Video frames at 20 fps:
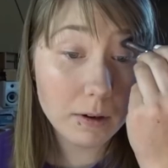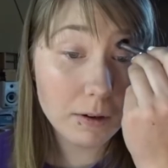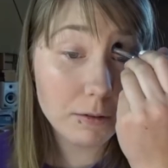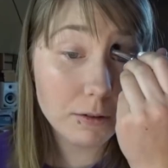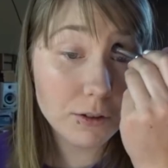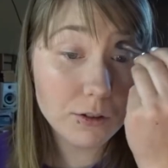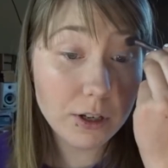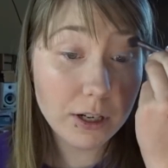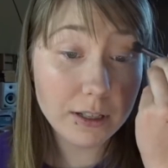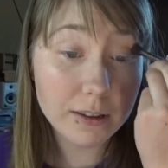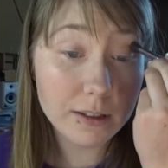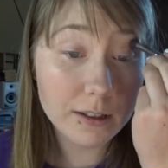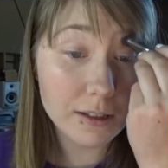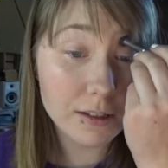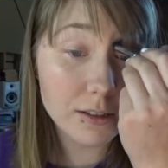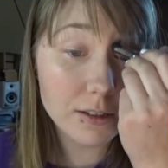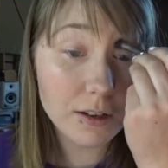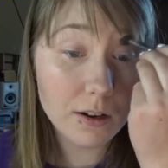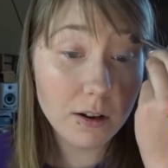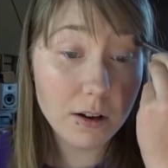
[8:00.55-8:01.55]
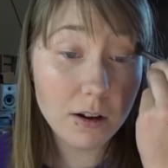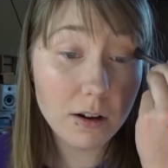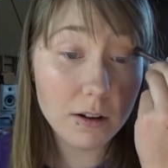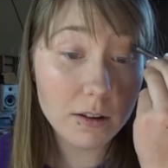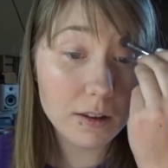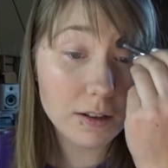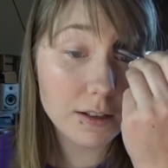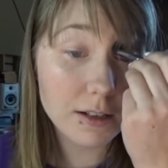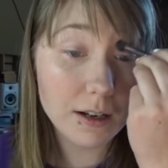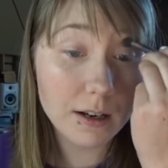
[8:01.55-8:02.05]
We would drink this
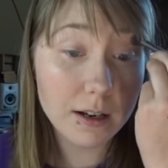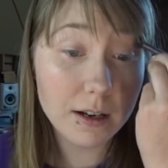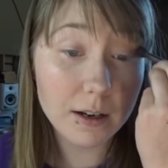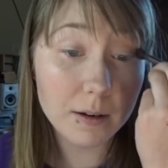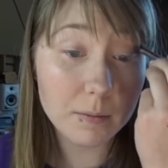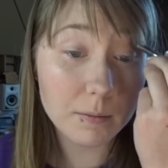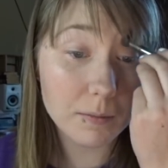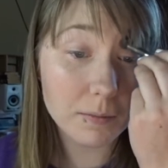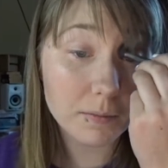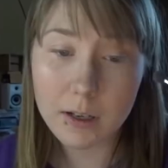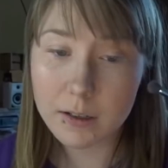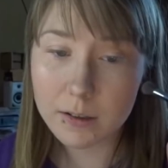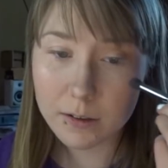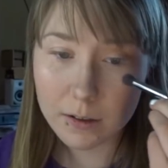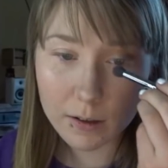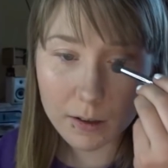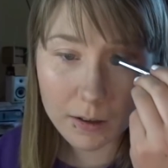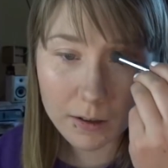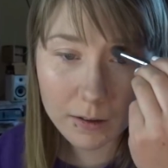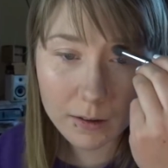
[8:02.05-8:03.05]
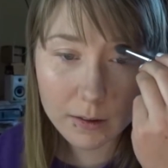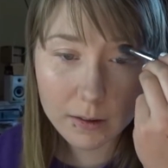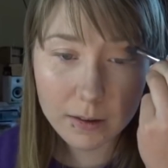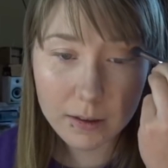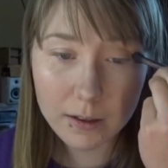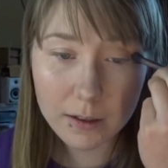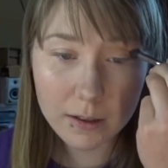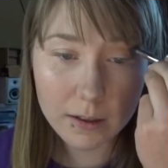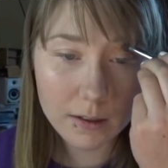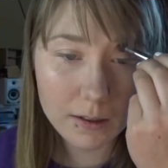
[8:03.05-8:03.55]
all the time under
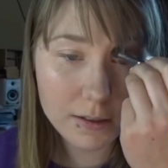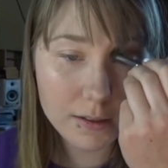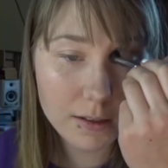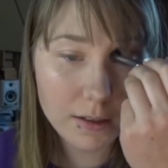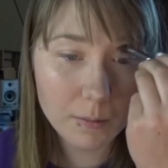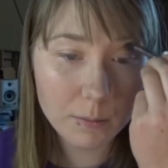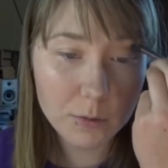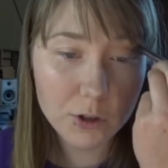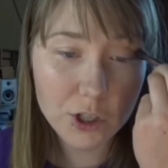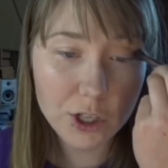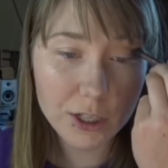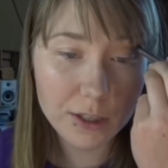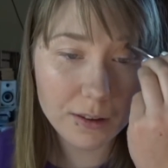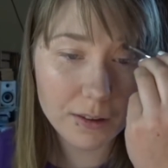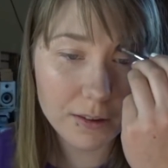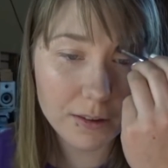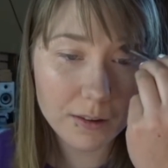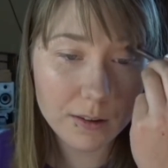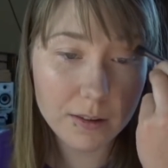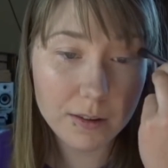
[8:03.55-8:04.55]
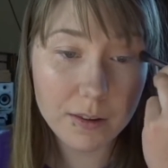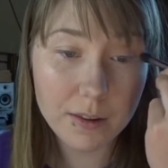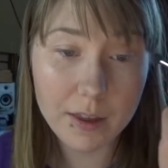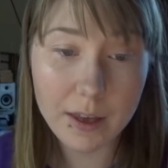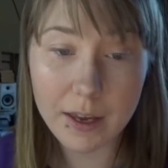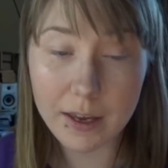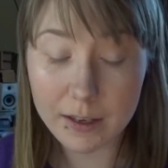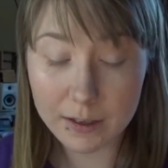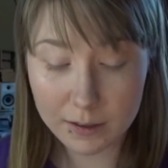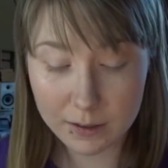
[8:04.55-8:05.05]
the assumption
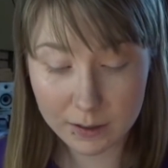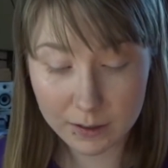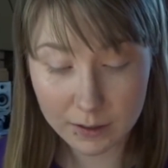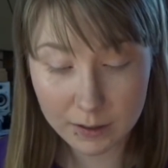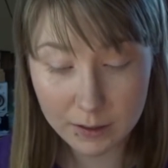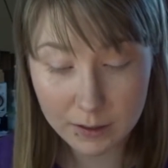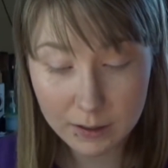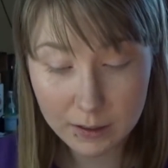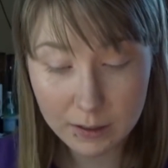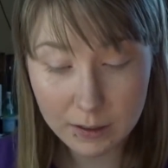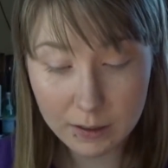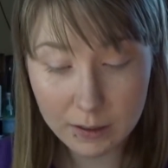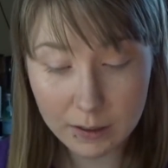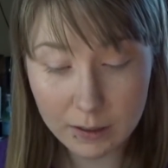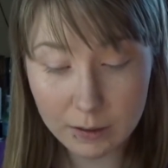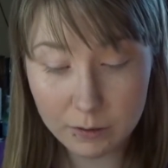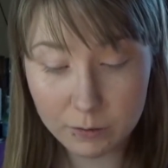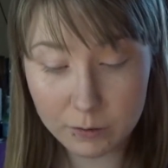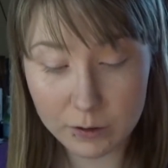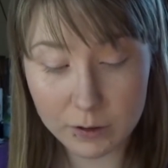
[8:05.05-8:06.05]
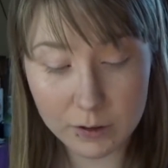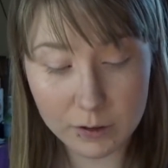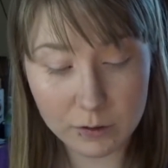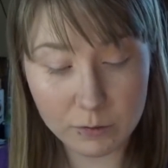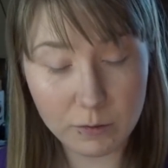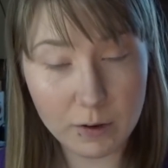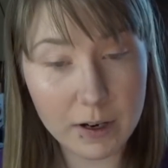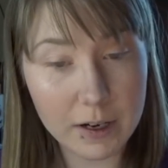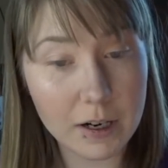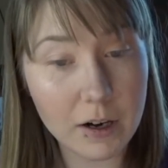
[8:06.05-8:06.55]
that it
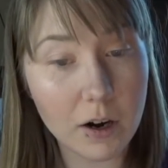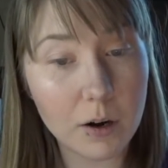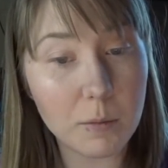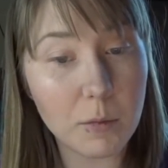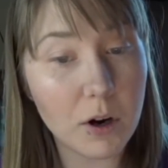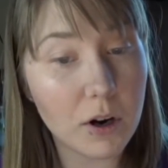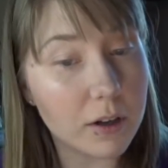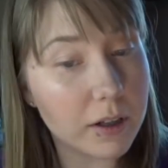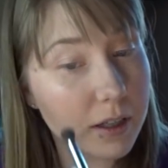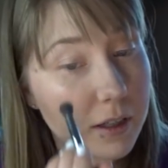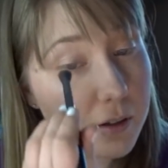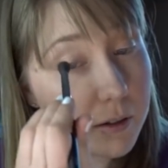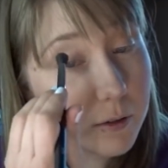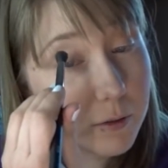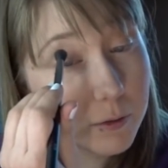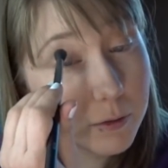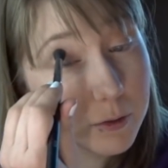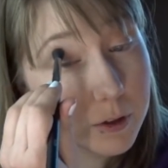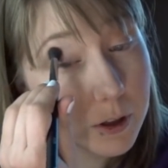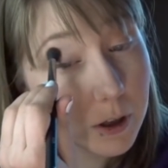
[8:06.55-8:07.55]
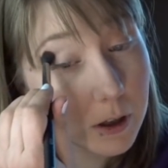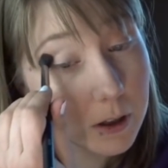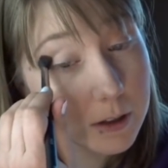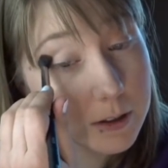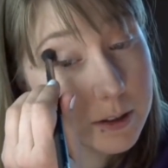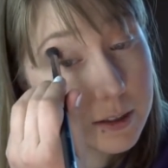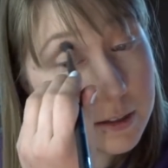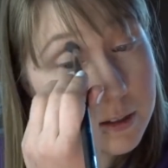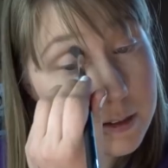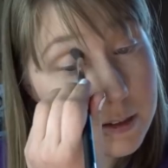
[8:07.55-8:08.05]
was ridding our body of
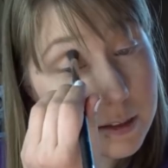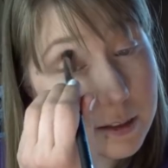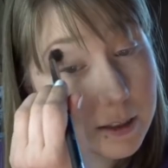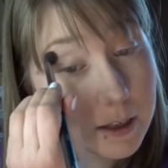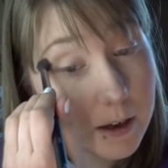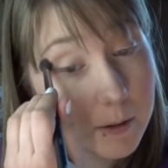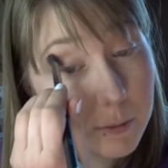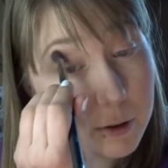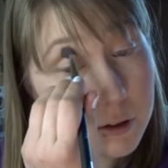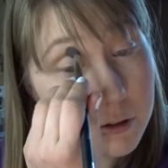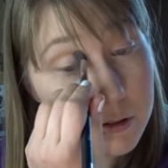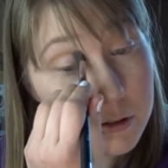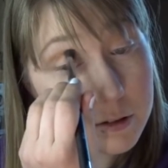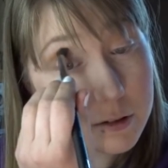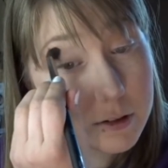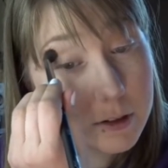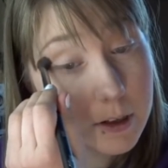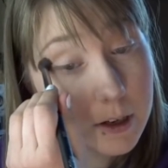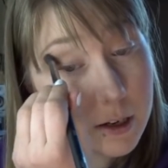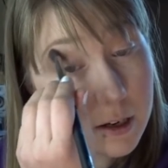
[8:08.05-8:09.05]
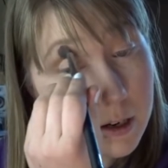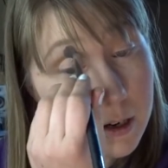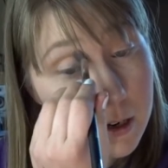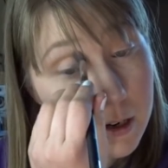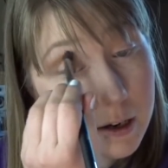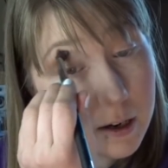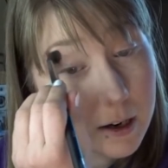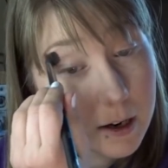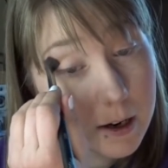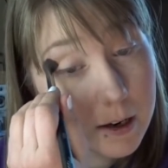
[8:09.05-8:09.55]
toxins and chemicals.
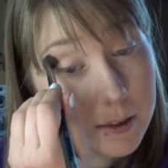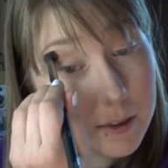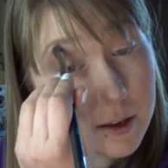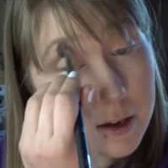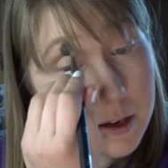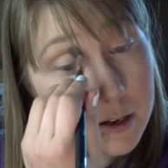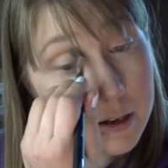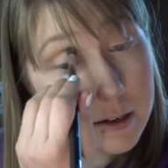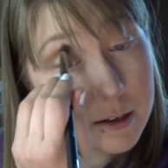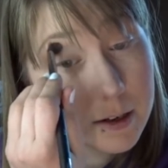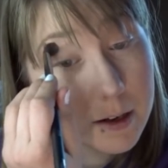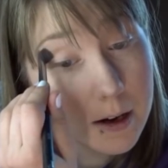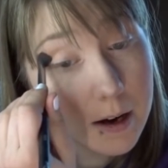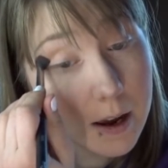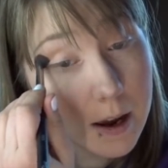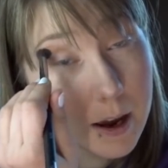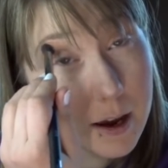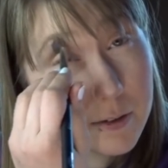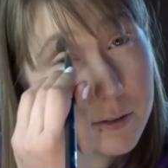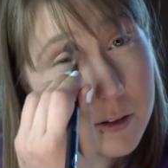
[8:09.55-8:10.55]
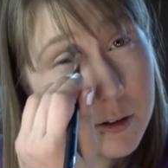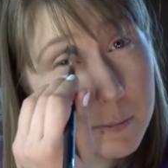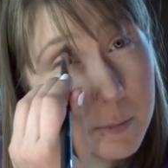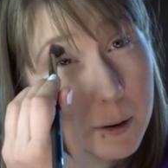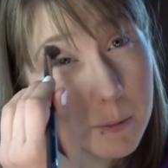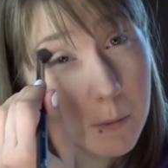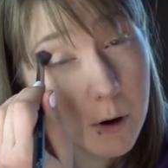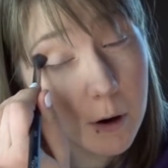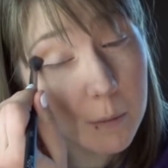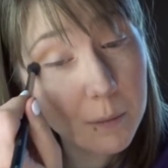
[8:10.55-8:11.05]
And then after
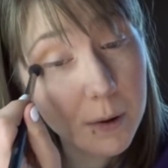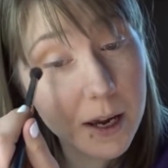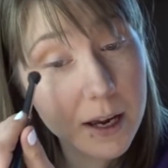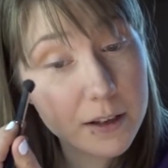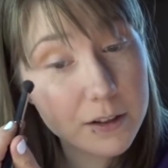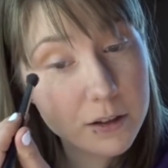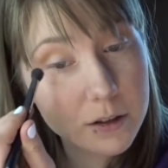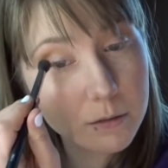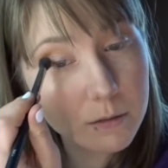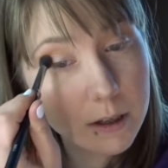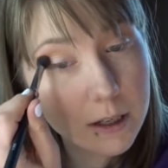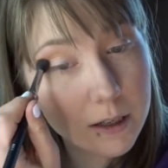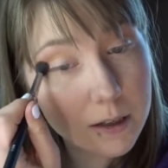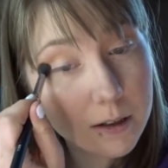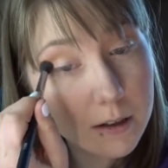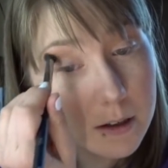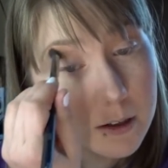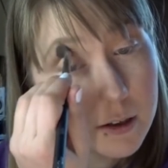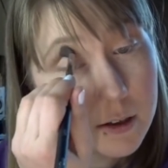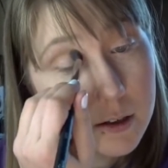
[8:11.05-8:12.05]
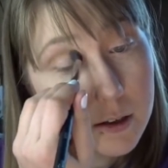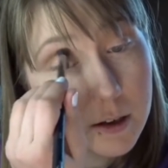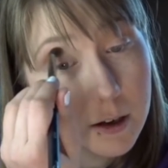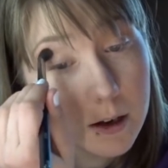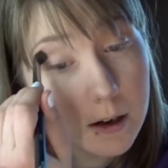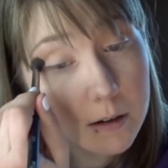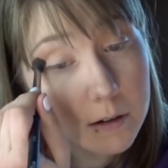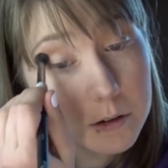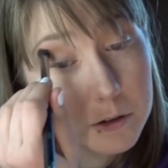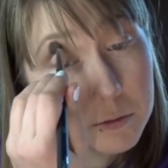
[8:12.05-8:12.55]
my mom passed away,
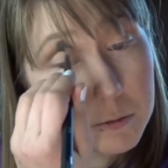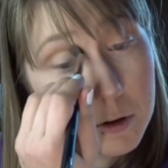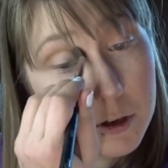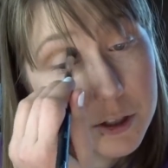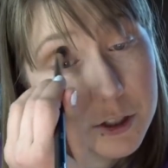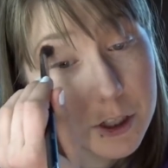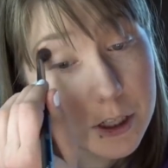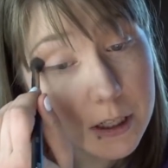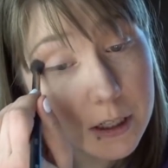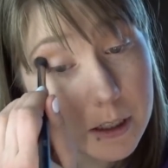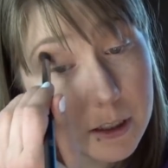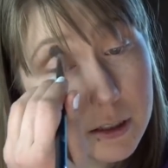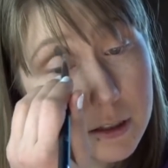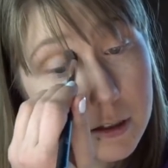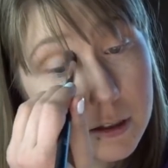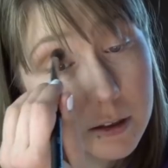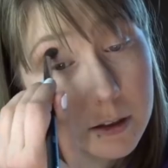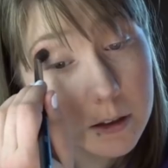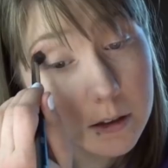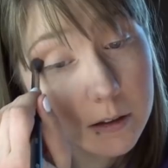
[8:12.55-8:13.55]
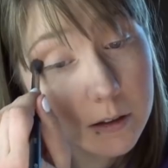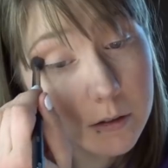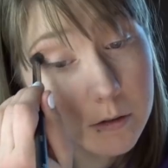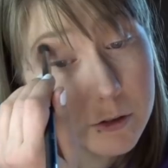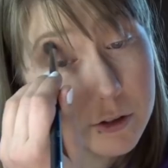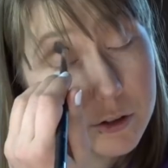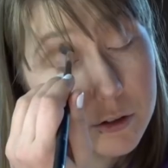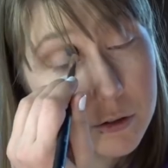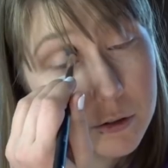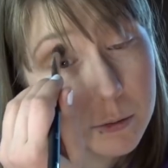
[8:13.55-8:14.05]
I was watching
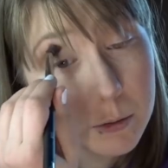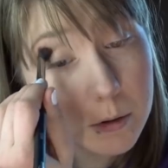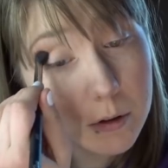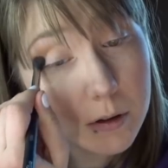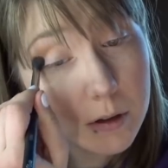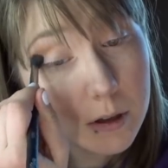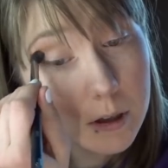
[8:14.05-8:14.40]
YouTube